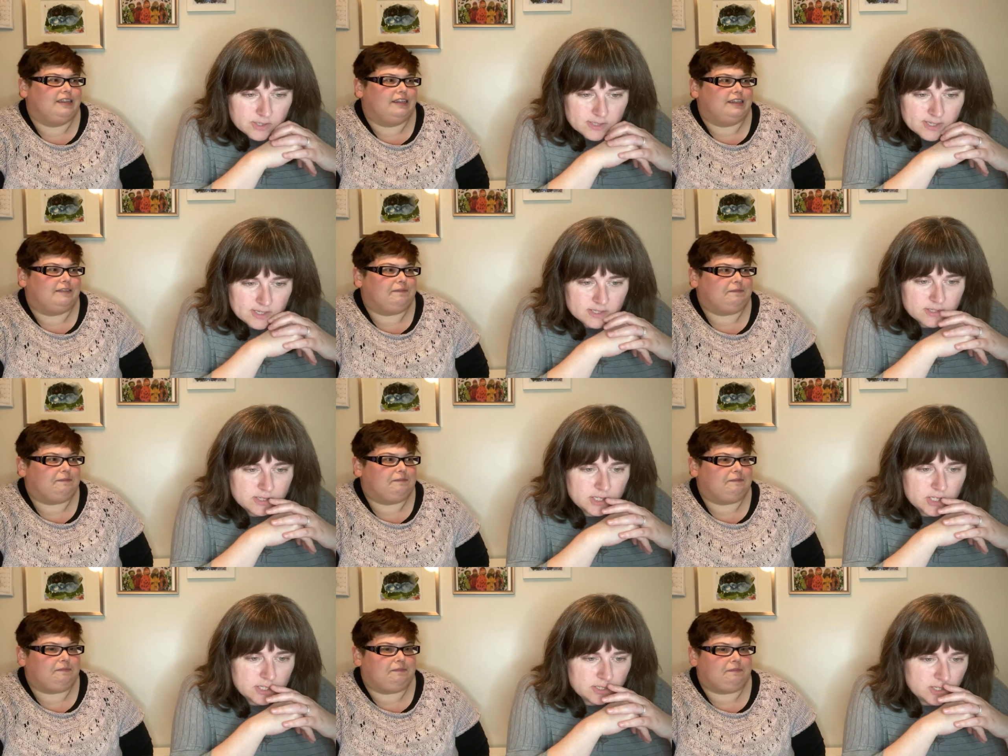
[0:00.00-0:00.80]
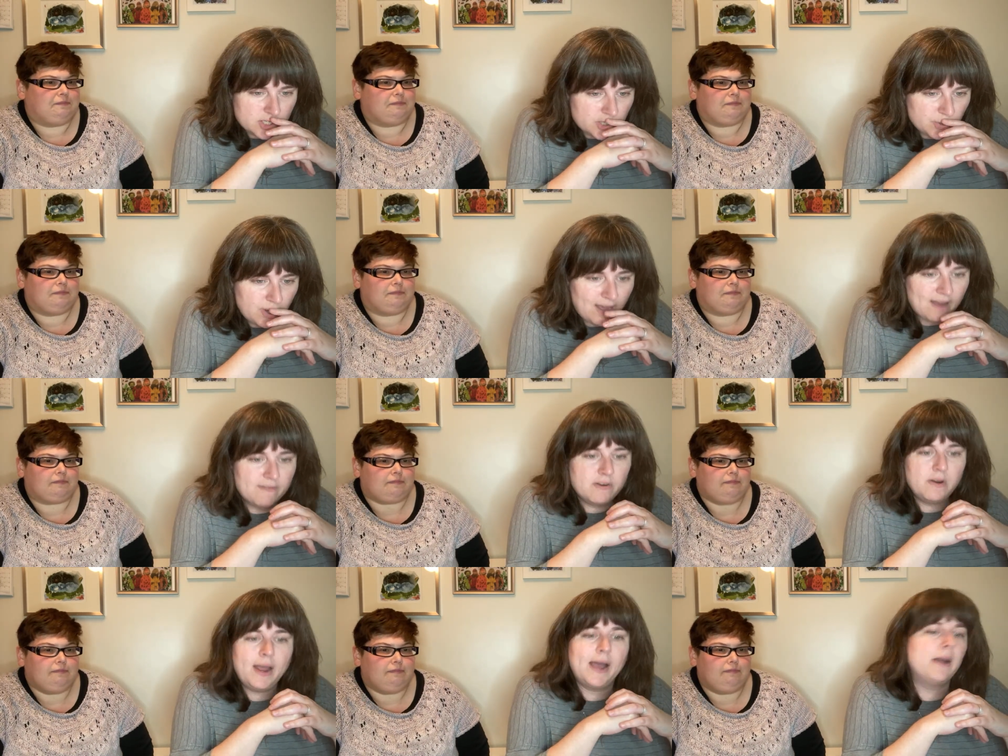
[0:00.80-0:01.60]
Speaker 1: She says, did you
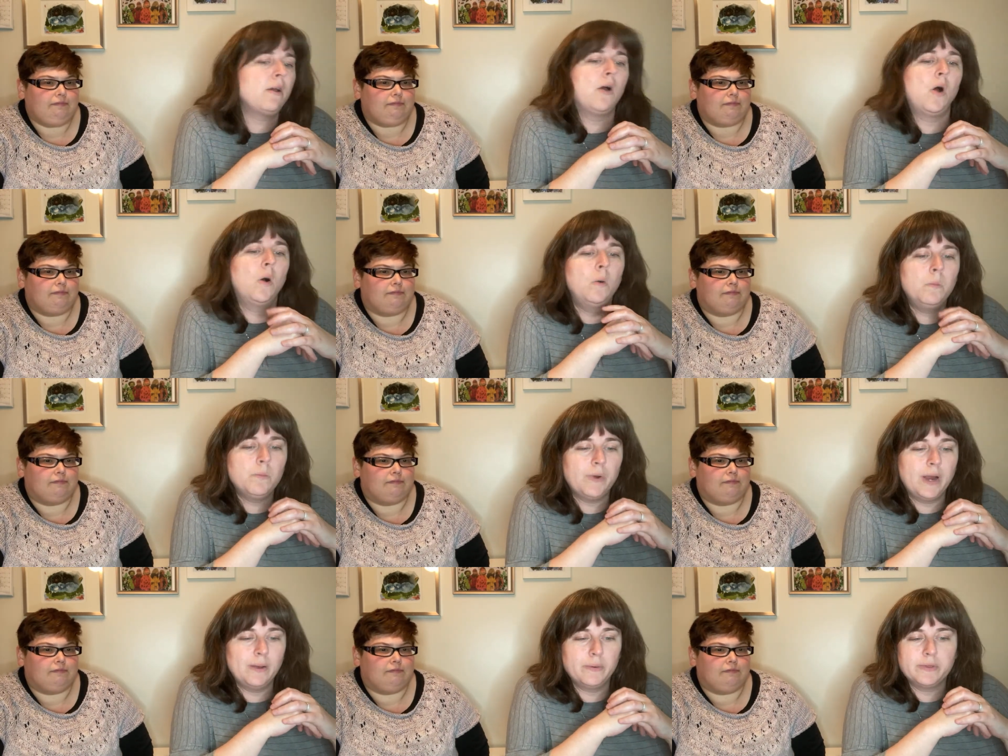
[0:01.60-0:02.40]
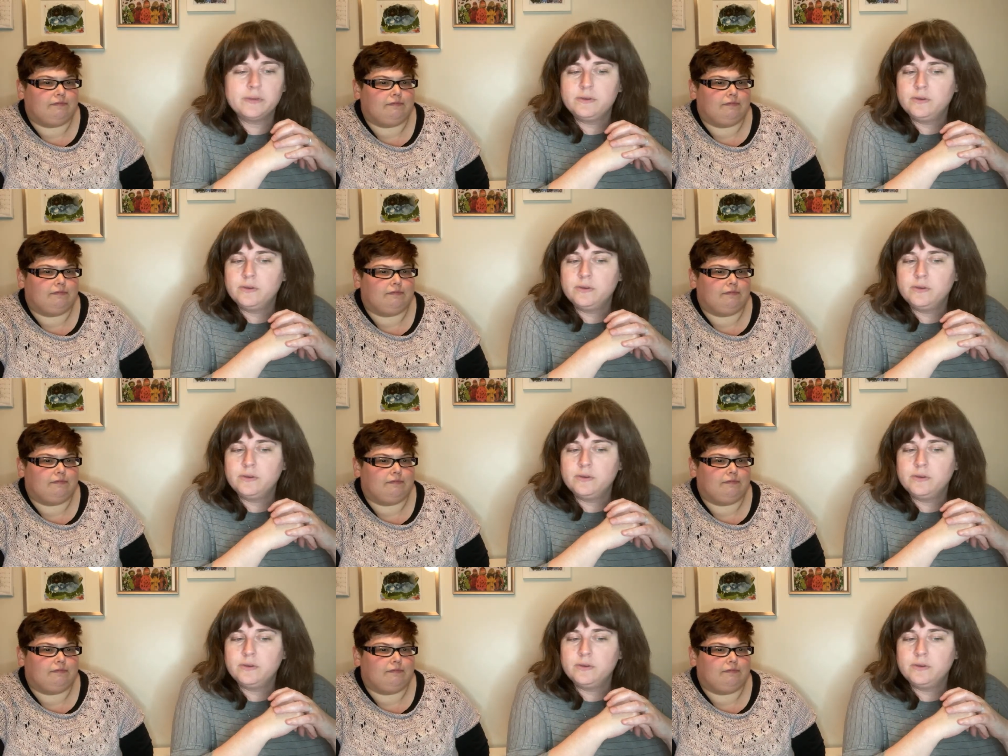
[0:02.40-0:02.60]
cover how to ombre with